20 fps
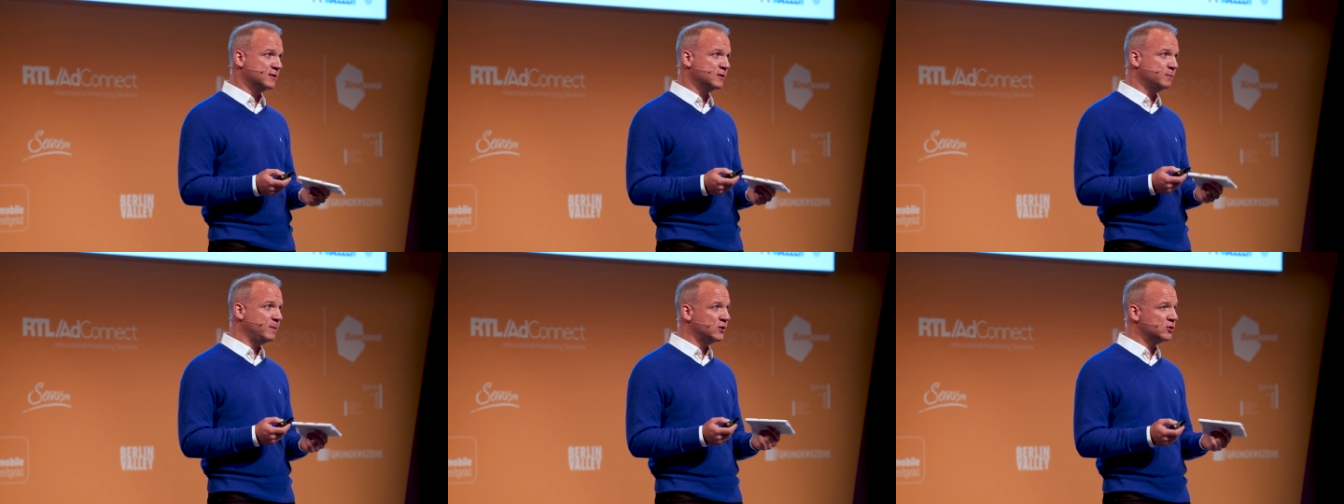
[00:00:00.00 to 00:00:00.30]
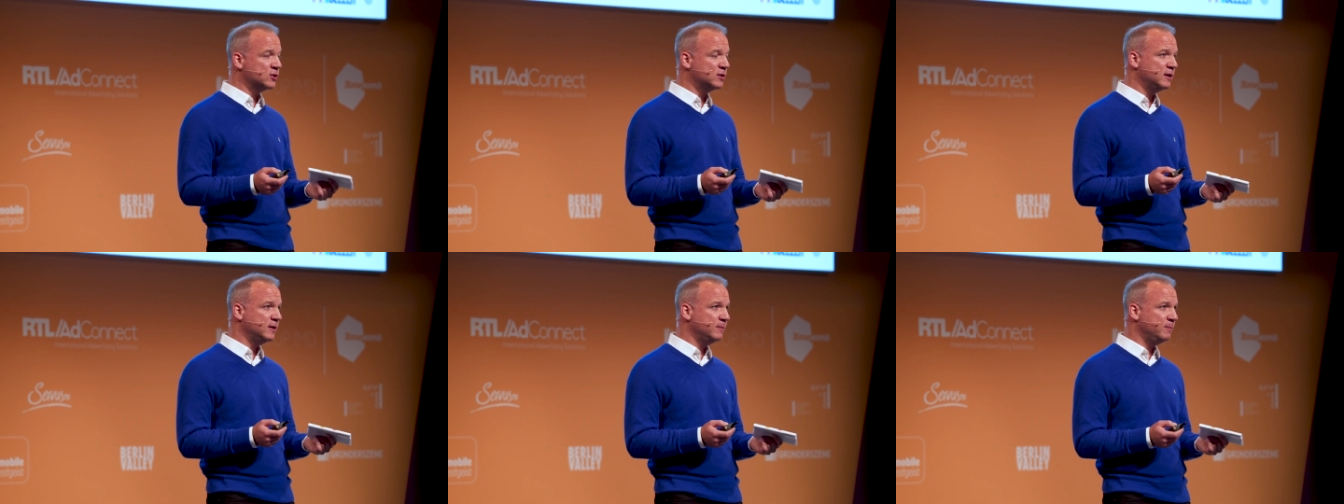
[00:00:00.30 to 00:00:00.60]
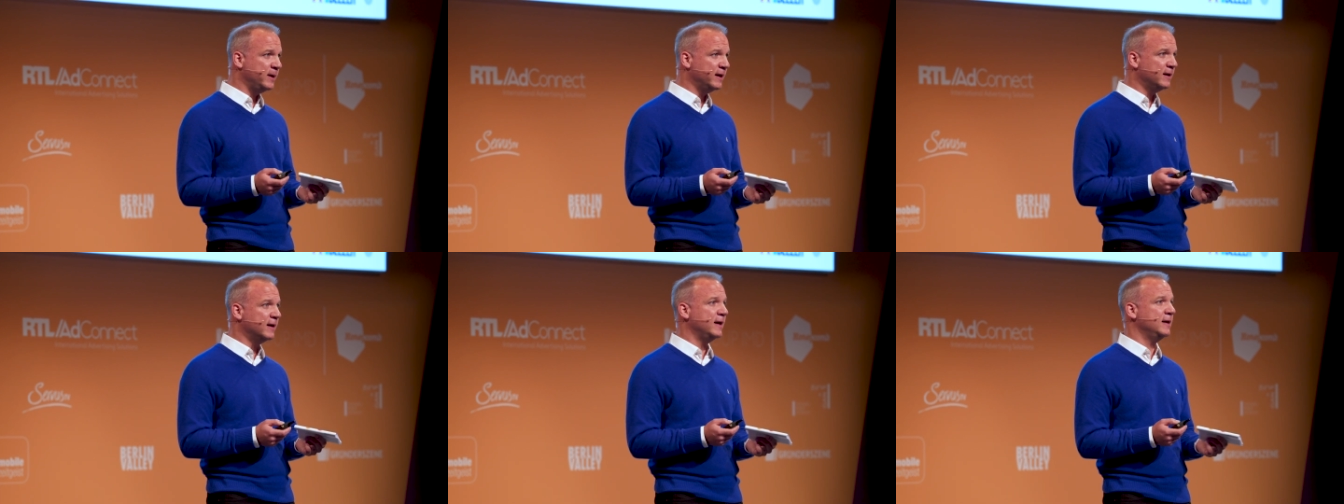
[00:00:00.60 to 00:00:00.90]
especially
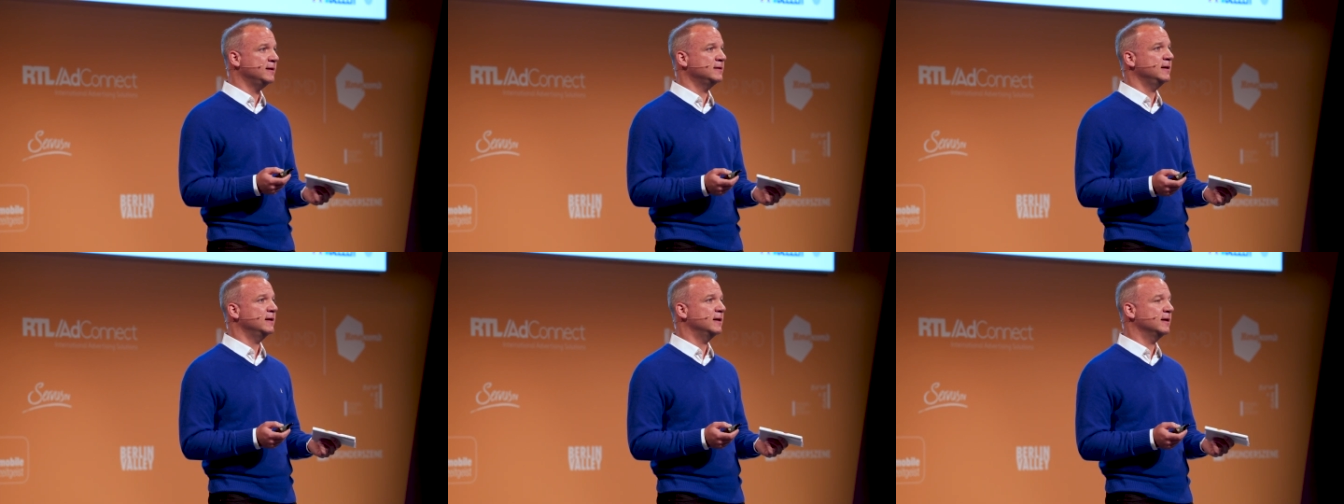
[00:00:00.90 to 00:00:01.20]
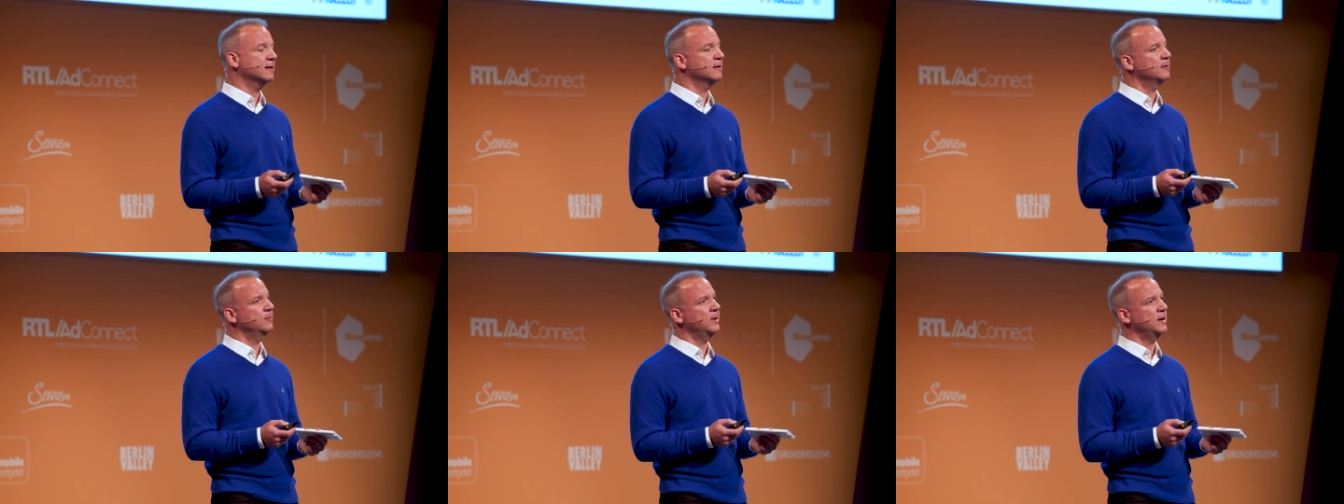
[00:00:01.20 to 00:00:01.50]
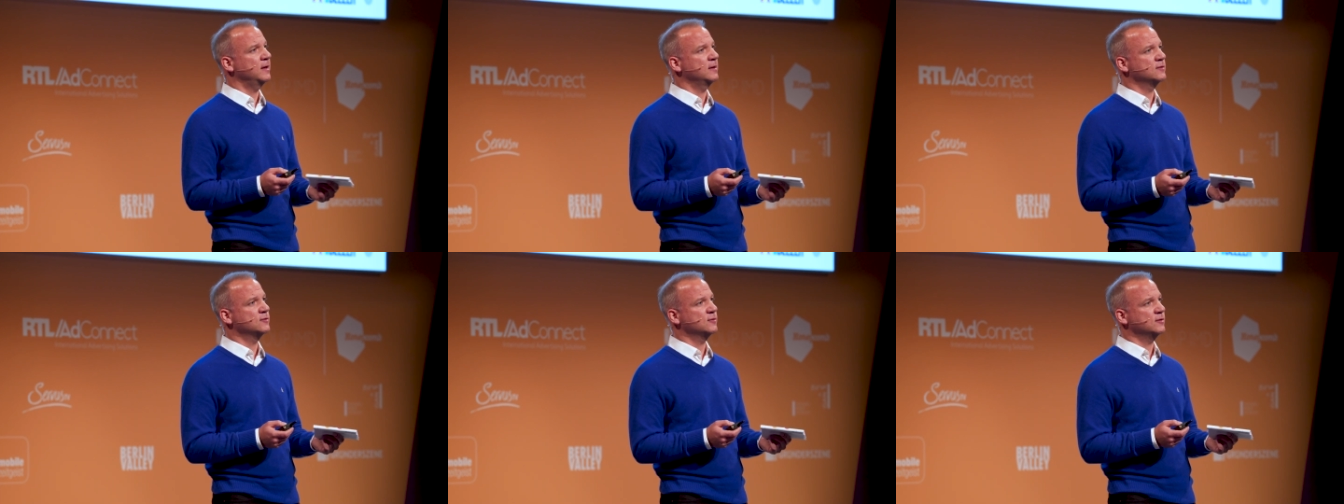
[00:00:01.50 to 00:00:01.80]
big ATL
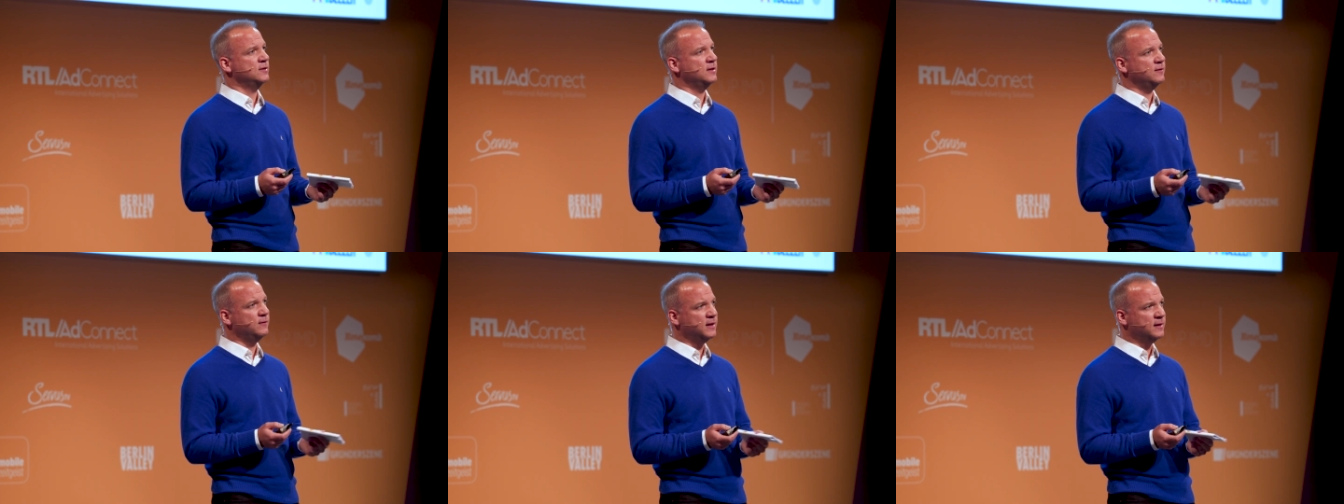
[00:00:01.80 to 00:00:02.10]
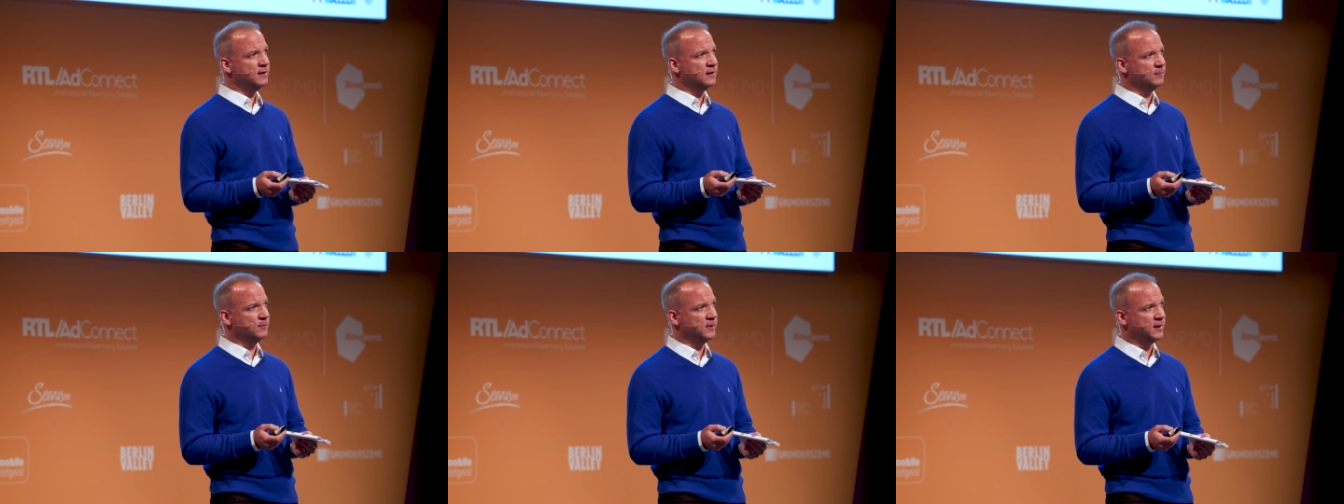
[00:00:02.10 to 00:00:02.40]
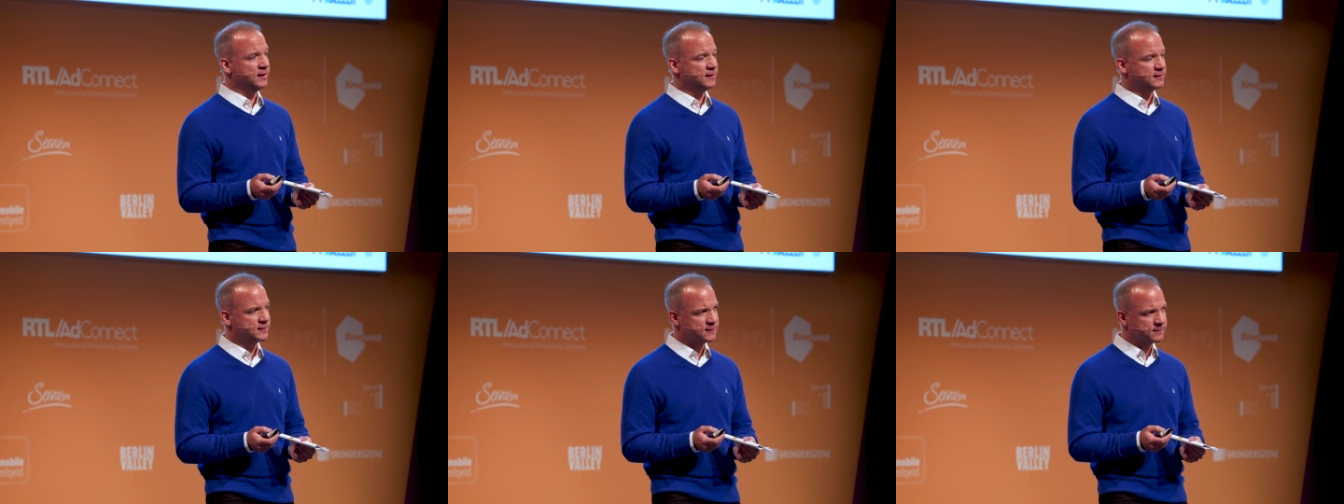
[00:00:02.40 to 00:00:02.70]
campaigns or TV
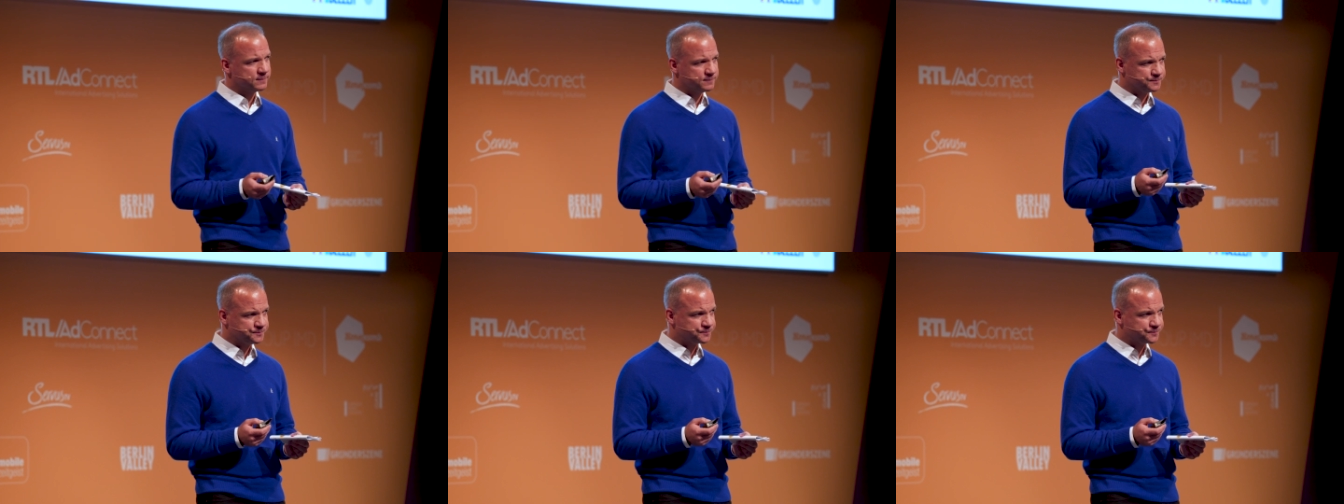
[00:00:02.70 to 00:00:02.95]
campaigns,